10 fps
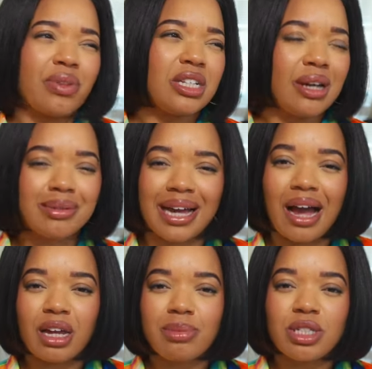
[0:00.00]
So I was like, how
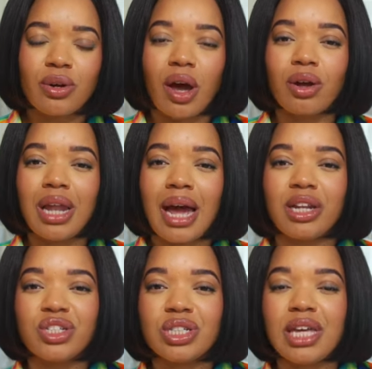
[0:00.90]
could it be sold out online?
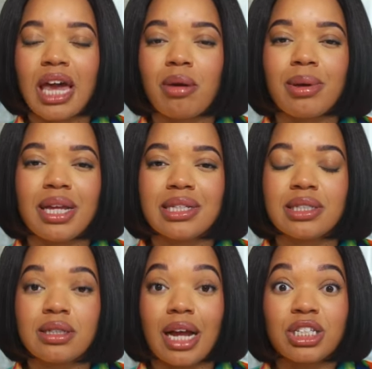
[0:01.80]
It just came
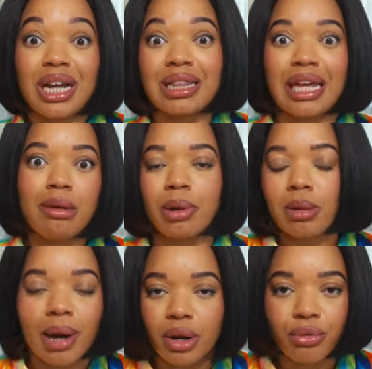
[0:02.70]
in, I just got the email
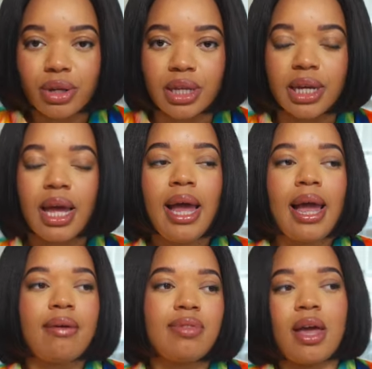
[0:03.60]
about it really.
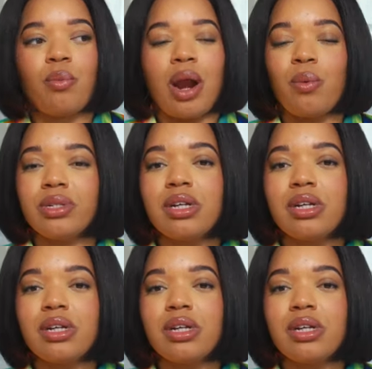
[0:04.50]
And then when I was